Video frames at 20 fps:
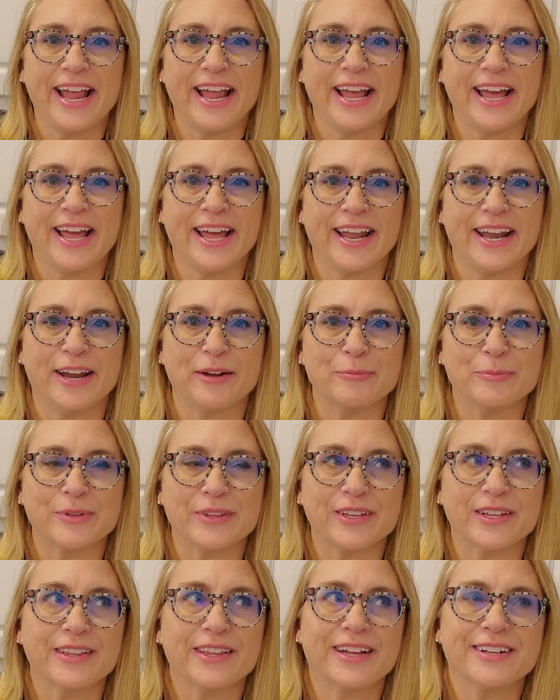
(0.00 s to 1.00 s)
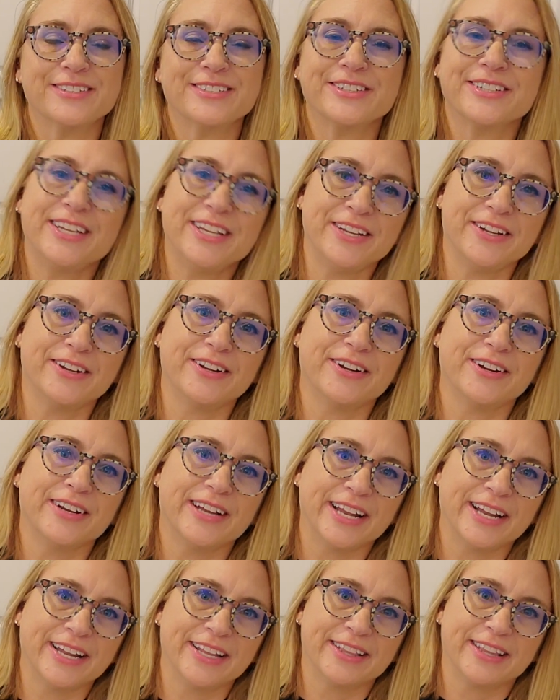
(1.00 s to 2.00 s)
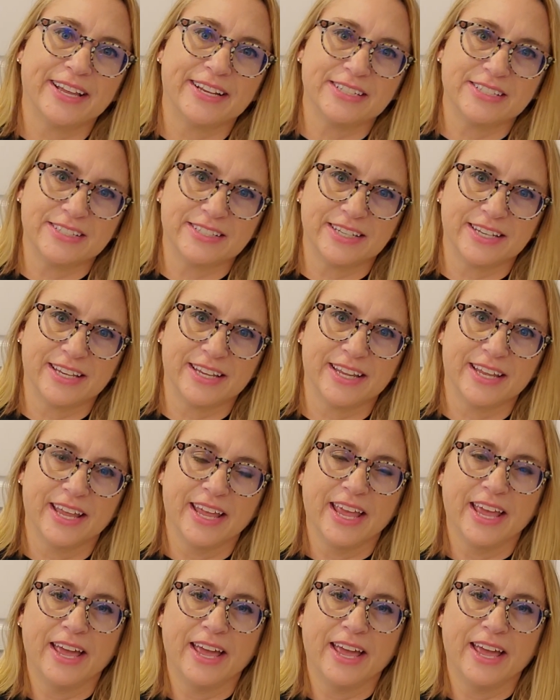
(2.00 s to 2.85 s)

and I'm really glad you're here, and I'd like to